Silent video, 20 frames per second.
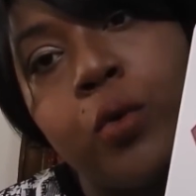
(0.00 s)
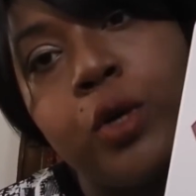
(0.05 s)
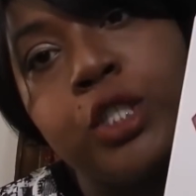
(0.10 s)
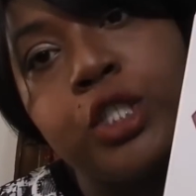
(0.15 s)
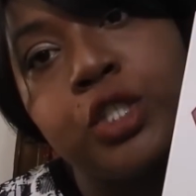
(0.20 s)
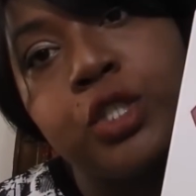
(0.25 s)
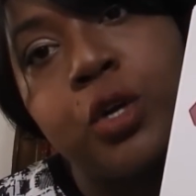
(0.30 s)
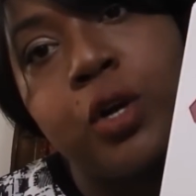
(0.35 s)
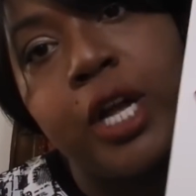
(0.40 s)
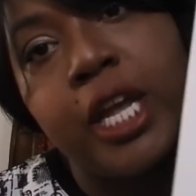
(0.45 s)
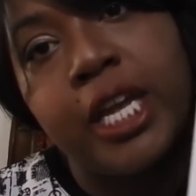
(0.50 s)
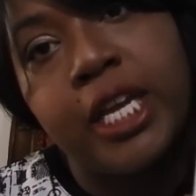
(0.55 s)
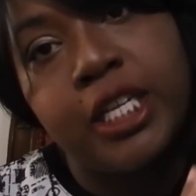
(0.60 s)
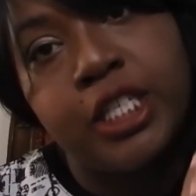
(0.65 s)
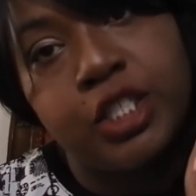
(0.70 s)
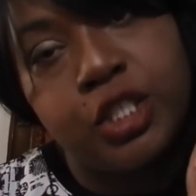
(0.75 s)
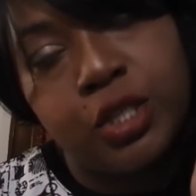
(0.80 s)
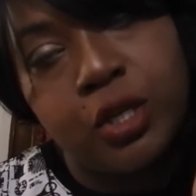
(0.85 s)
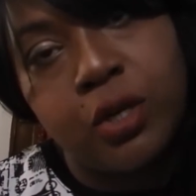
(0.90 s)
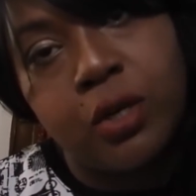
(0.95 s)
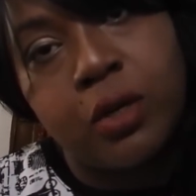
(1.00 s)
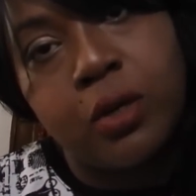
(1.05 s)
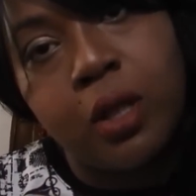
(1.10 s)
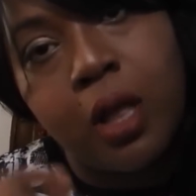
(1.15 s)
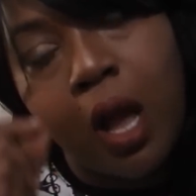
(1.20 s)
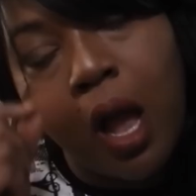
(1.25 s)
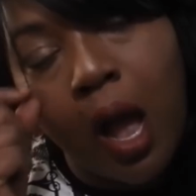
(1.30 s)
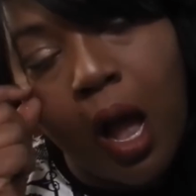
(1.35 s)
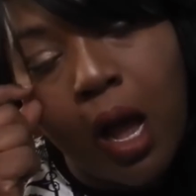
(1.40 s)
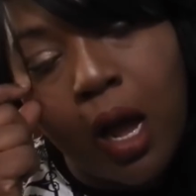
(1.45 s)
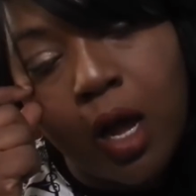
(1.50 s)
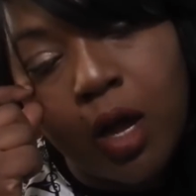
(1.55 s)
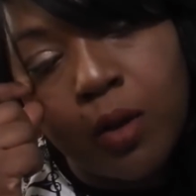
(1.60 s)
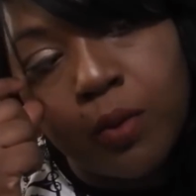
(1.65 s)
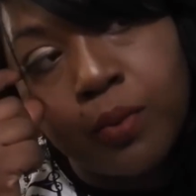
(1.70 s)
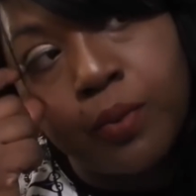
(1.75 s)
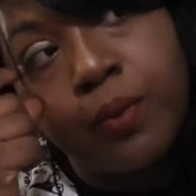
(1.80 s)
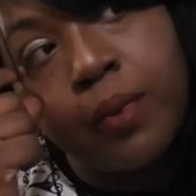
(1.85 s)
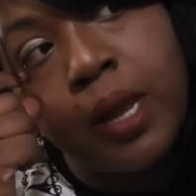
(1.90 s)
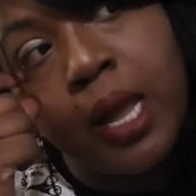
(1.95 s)
original Angel
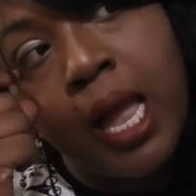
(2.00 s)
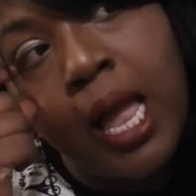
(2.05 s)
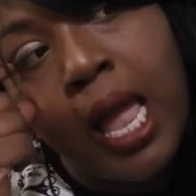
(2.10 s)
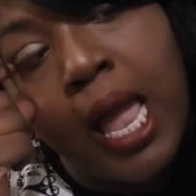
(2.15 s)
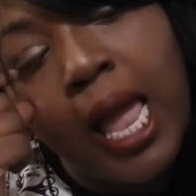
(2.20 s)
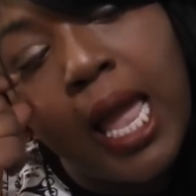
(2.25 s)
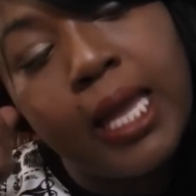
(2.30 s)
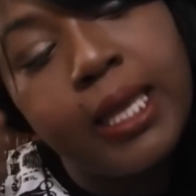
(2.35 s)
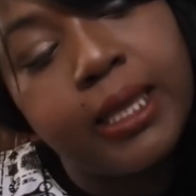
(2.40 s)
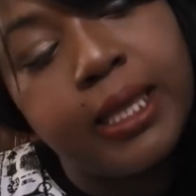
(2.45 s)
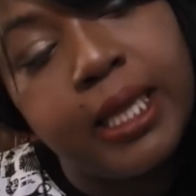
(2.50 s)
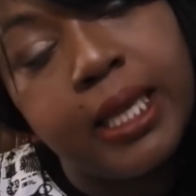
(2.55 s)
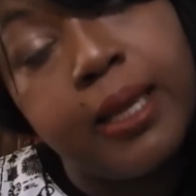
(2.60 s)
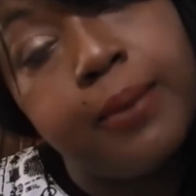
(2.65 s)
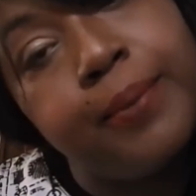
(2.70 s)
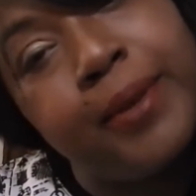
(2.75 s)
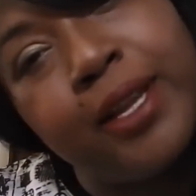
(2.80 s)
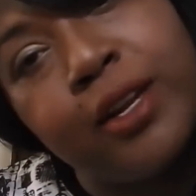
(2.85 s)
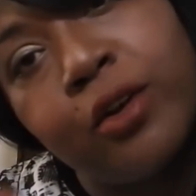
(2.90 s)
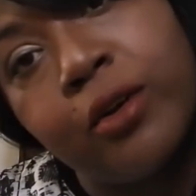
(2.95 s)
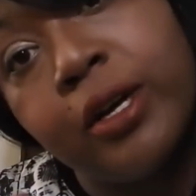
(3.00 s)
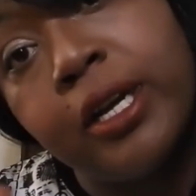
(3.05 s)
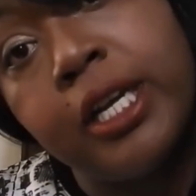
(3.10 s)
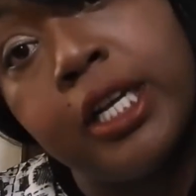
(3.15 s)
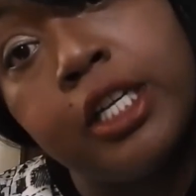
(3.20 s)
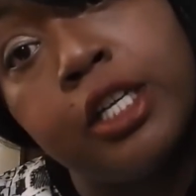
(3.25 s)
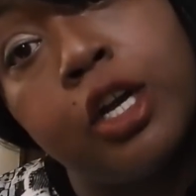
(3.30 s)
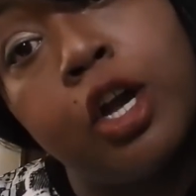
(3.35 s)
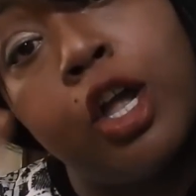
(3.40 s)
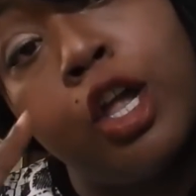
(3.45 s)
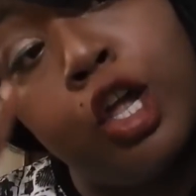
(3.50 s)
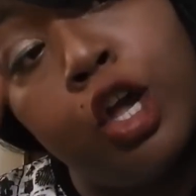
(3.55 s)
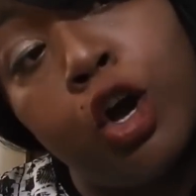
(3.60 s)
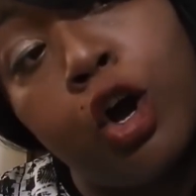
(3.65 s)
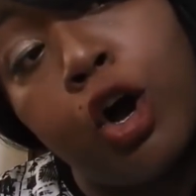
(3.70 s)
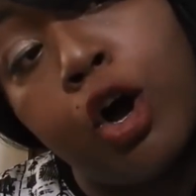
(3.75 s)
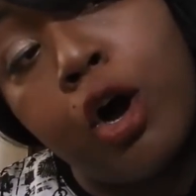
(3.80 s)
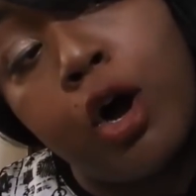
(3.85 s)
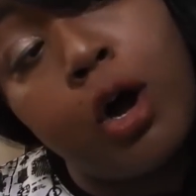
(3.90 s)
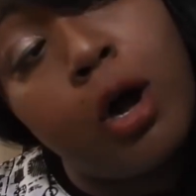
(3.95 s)
and Demon, or
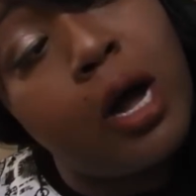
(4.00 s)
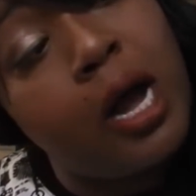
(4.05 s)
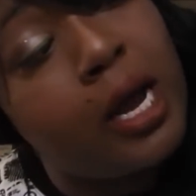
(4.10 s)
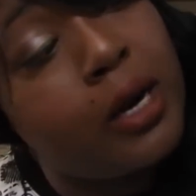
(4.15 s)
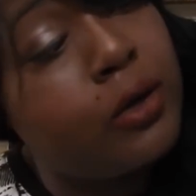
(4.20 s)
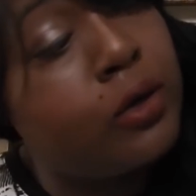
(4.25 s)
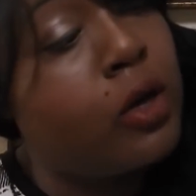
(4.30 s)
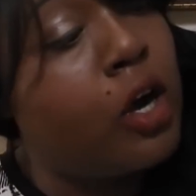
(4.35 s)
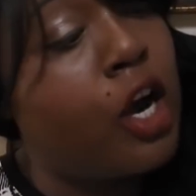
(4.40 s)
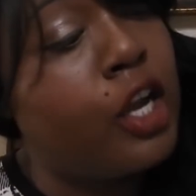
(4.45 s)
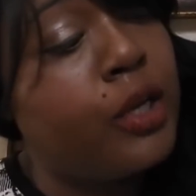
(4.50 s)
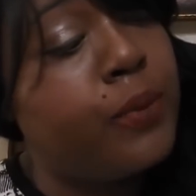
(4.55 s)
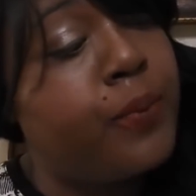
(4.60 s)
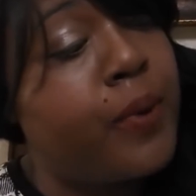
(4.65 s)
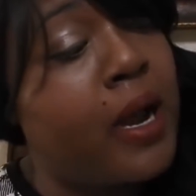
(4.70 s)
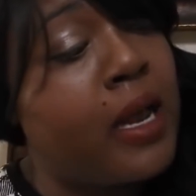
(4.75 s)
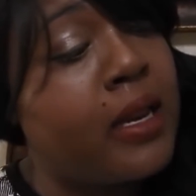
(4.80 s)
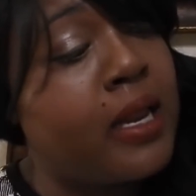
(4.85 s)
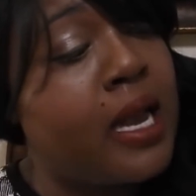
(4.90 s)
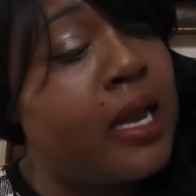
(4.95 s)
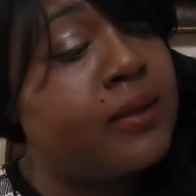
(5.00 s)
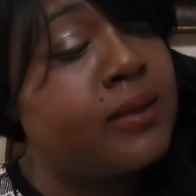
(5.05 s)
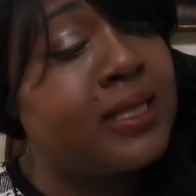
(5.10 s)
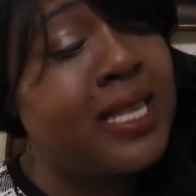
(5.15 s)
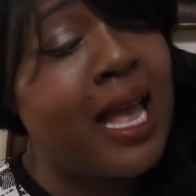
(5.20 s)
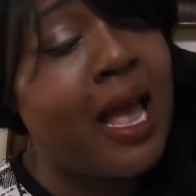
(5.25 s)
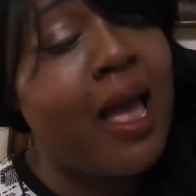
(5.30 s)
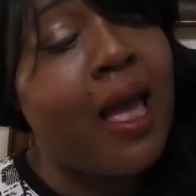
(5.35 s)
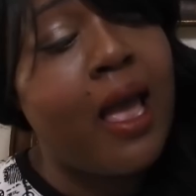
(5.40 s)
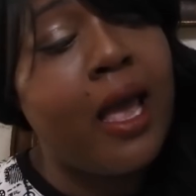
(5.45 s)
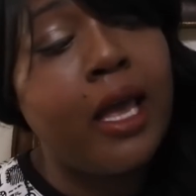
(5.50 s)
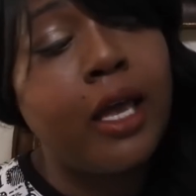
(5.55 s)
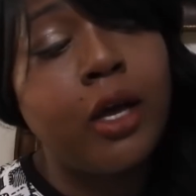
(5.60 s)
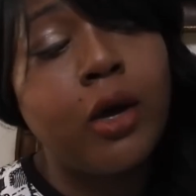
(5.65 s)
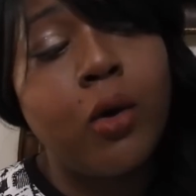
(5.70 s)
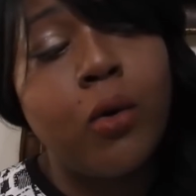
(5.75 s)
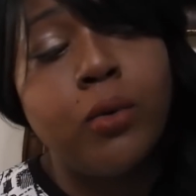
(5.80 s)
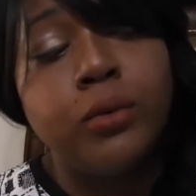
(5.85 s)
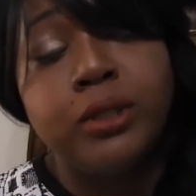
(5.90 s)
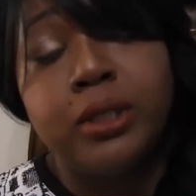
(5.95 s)
I don't know how you pronounce that,
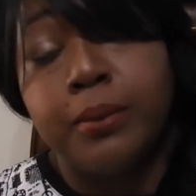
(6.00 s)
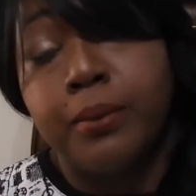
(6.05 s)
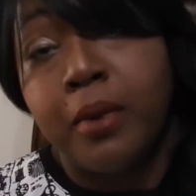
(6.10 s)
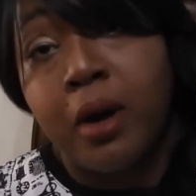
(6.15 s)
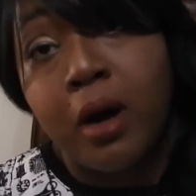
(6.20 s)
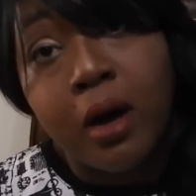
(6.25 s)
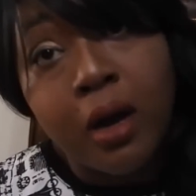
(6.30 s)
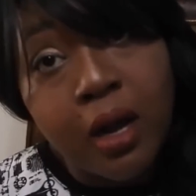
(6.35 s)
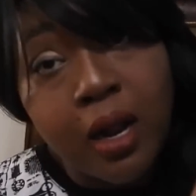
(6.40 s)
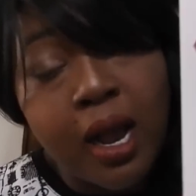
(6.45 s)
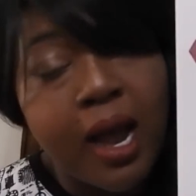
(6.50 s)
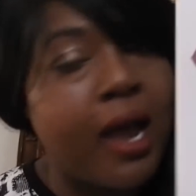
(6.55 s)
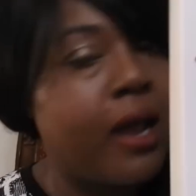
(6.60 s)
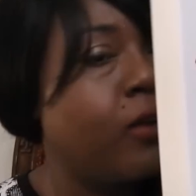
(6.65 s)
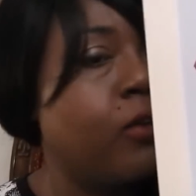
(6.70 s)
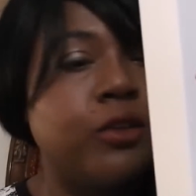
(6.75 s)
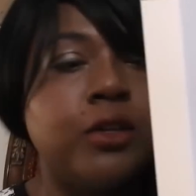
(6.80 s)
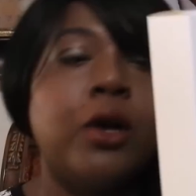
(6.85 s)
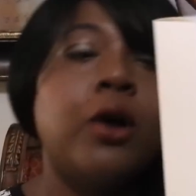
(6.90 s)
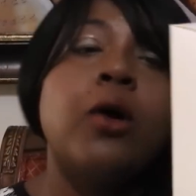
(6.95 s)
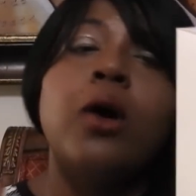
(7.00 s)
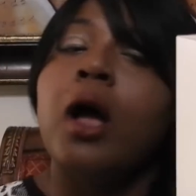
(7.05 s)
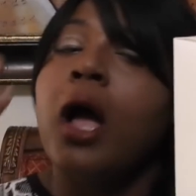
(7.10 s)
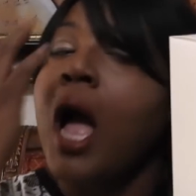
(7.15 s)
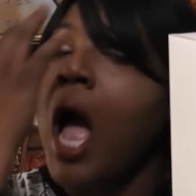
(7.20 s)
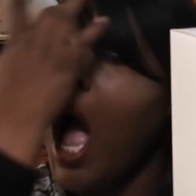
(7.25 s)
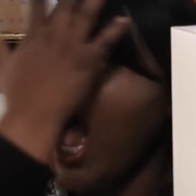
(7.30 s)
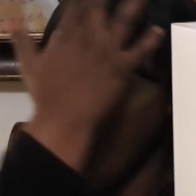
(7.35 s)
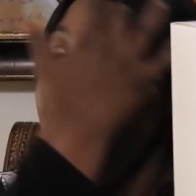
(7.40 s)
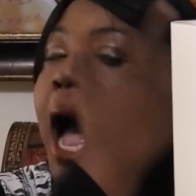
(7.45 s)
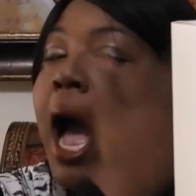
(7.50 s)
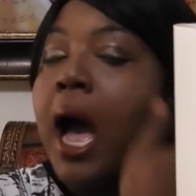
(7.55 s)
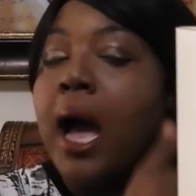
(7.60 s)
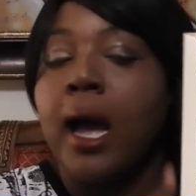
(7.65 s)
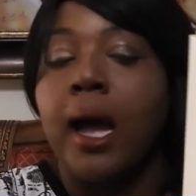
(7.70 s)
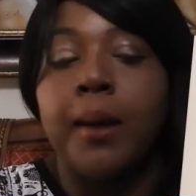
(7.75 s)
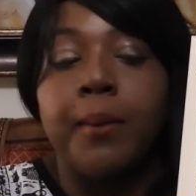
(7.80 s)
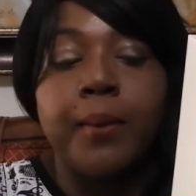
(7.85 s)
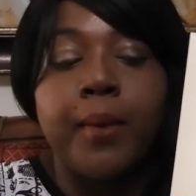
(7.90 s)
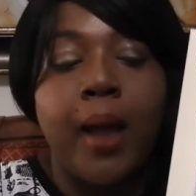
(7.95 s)
Ange ou Demon, I don't
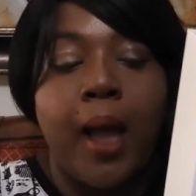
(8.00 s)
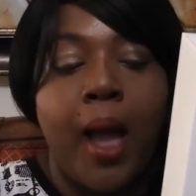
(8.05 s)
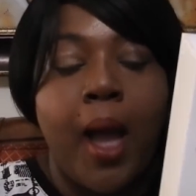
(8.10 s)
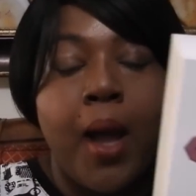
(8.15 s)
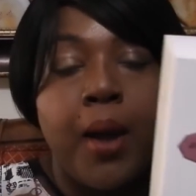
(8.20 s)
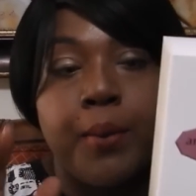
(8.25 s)
know.